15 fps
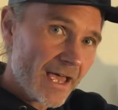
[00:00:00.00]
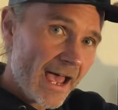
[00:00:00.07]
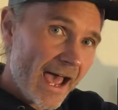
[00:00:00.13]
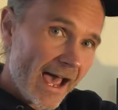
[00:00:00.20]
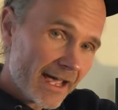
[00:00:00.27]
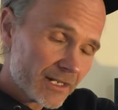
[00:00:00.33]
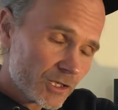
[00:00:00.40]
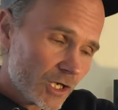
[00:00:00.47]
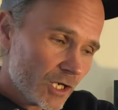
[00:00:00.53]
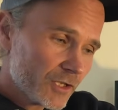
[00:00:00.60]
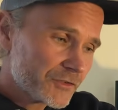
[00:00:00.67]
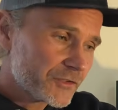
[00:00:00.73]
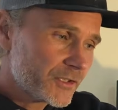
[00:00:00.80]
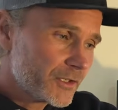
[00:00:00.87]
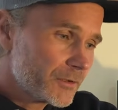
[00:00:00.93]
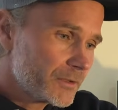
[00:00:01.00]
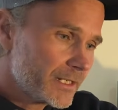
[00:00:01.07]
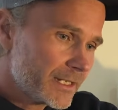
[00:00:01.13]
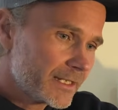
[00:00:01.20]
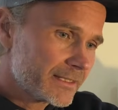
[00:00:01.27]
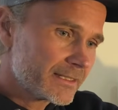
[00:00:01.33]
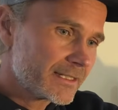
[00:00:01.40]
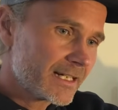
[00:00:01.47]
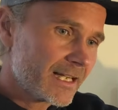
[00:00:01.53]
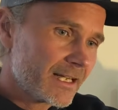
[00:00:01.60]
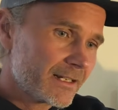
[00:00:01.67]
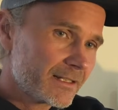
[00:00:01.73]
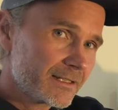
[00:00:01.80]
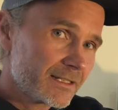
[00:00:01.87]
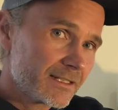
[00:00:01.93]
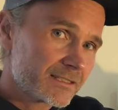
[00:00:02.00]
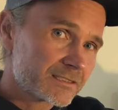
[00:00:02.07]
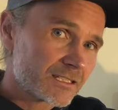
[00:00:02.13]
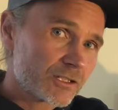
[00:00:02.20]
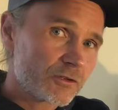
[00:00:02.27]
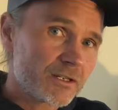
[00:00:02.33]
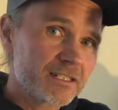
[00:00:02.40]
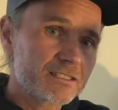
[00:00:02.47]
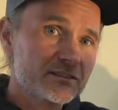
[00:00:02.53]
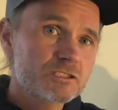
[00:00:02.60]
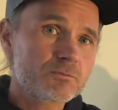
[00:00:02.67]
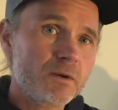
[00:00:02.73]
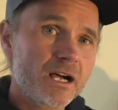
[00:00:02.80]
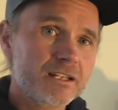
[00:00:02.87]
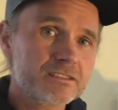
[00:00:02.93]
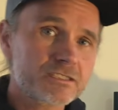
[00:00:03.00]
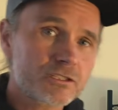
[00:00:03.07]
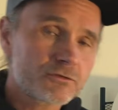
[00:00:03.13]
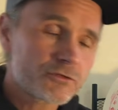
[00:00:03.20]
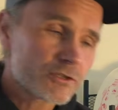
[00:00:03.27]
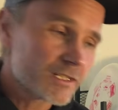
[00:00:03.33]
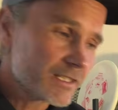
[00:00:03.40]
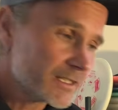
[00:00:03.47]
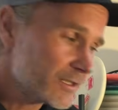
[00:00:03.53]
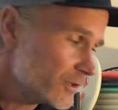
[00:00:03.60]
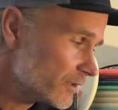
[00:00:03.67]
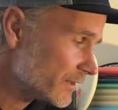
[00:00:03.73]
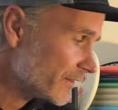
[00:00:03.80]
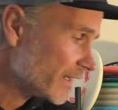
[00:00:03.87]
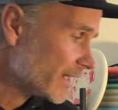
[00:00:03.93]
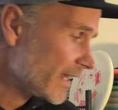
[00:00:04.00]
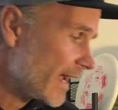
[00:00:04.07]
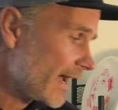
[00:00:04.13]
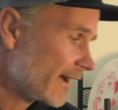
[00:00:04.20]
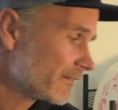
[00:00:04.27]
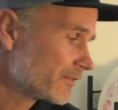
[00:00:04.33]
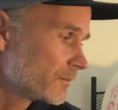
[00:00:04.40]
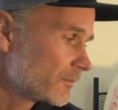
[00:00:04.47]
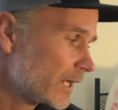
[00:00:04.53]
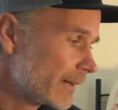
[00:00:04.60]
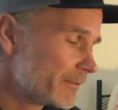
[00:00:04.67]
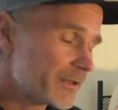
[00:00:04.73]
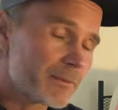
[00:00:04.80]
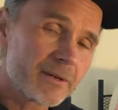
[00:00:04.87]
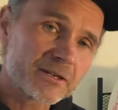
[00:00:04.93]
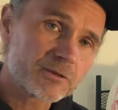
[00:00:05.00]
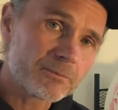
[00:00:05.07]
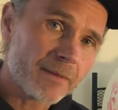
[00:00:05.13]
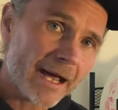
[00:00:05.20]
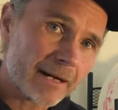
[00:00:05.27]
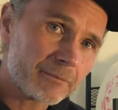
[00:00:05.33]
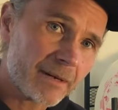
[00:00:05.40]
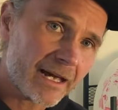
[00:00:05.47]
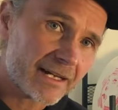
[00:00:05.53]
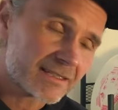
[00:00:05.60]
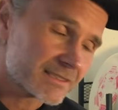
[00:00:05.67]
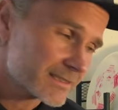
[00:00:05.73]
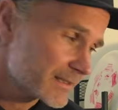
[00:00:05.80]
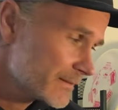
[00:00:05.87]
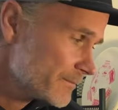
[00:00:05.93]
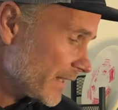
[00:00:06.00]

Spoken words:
the hat also, and it's a great sponsor for Eagle, and they have probably the best backpacks